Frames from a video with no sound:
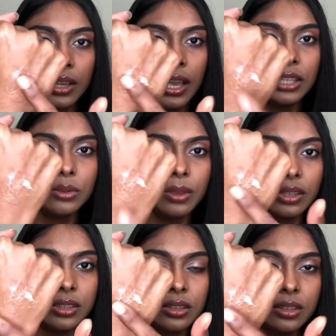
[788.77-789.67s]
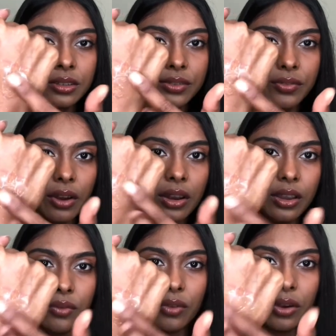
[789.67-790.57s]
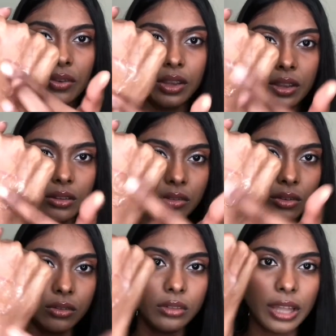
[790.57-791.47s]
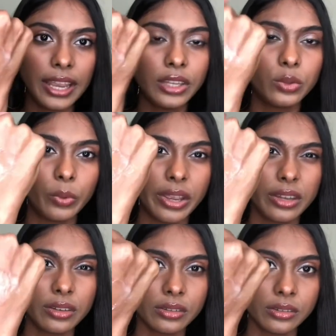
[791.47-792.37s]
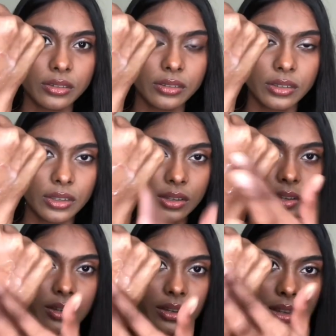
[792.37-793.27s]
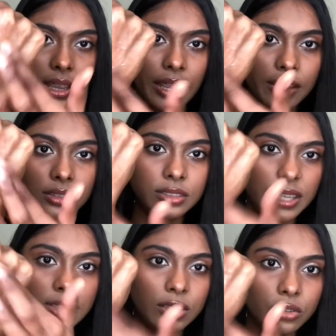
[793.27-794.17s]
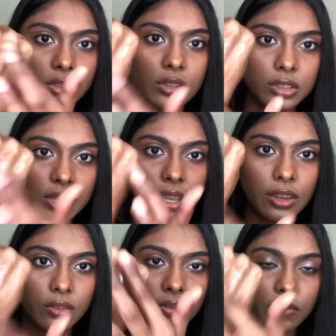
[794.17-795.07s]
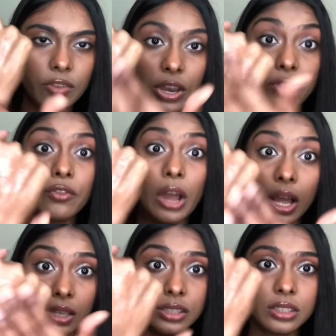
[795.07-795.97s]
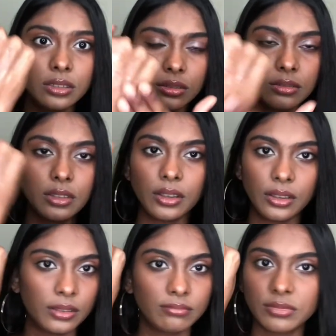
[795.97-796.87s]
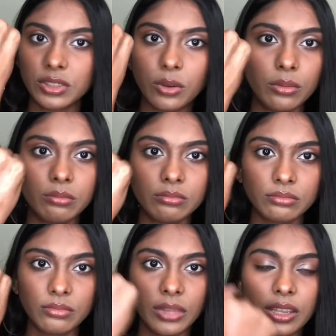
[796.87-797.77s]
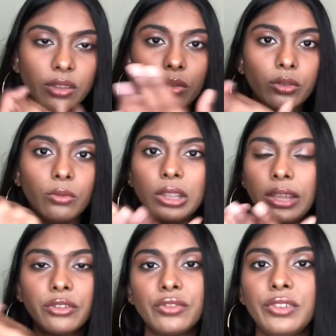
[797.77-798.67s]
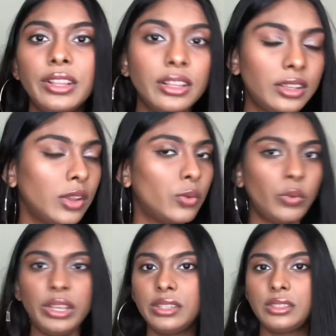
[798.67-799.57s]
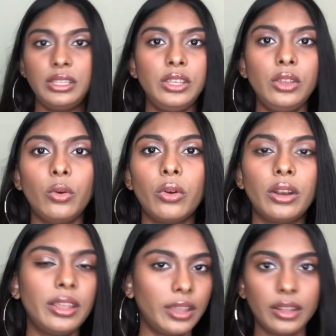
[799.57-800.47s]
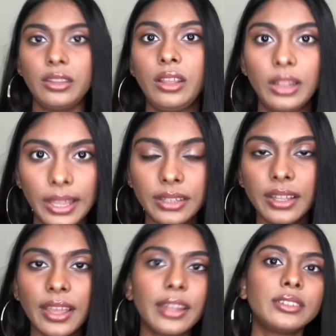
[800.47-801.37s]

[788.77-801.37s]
As you can see, this is very, you know, lightweight, and it sinks into the skin very fast. So, like, you know, you'll never feel greasy or like anything like that.